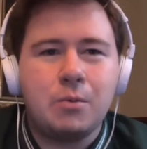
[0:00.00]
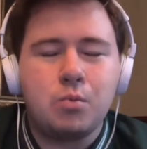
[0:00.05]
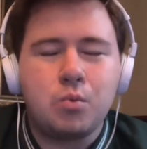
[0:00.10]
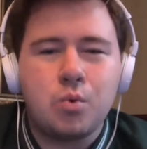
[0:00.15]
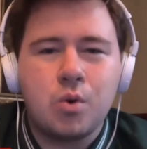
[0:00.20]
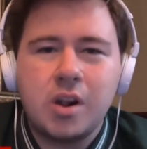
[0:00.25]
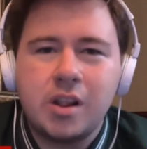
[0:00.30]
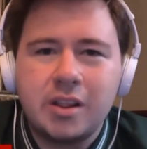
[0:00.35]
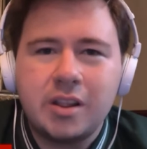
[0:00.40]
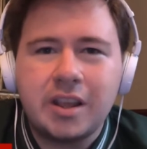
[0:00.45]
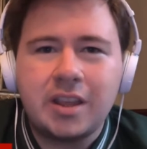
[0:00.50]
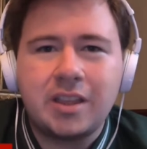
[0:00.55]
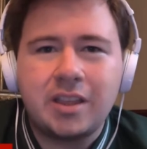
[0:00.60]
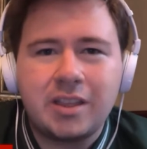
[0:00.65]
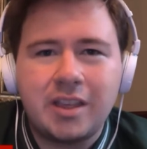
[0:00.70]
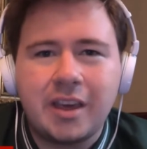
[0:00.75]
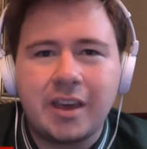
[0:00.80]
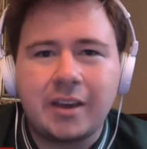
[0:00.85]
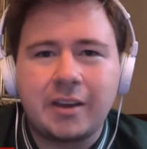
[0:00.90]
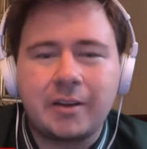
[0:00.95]
really
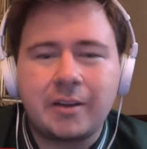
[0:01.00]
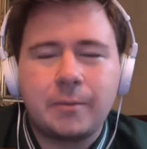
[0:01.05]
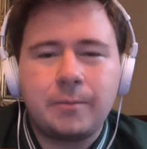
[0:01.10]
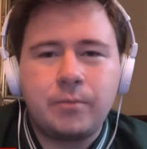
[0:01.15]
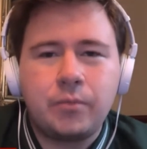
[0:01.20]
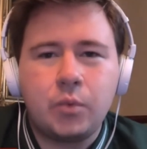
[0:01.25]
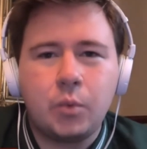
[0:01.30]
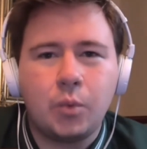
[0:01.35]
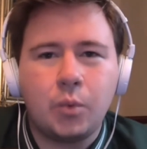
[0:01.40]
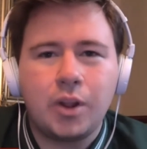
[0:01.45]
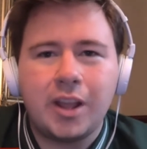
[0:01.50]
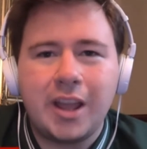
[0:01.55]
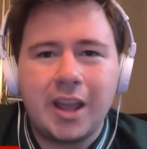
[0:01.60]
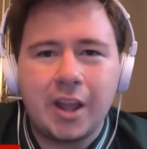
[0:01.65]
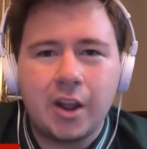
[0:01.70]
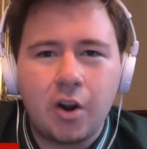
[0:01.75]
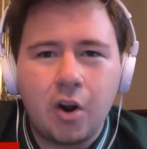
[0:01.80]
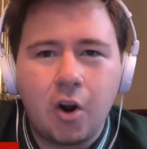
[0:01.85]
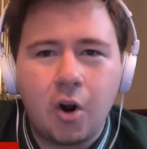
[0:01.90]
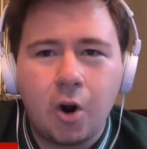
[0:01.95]
think will hit
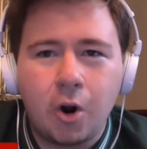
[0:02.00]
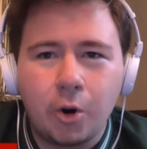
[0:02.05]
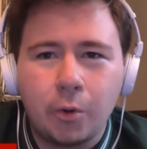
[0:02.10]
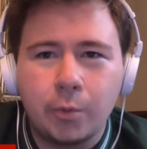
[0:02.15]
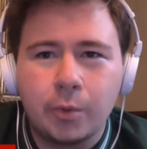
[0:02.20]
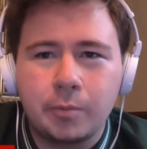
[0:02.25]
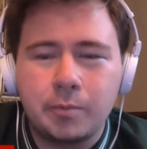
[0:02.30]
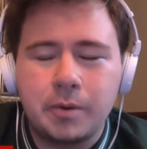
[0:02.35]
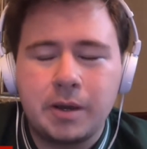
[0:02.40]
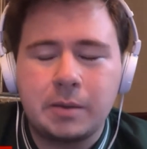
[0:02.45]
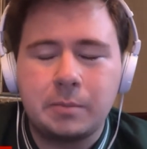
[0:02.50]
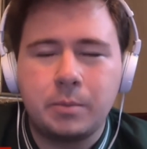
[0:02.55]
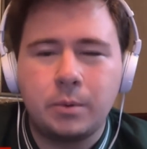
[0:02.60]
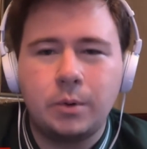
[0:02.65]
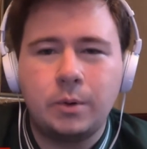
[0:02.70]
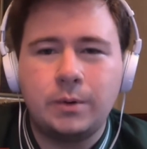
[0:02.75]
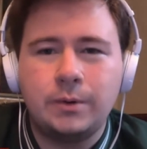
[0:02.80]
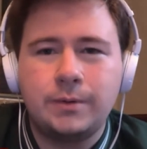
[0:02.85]
hard with people.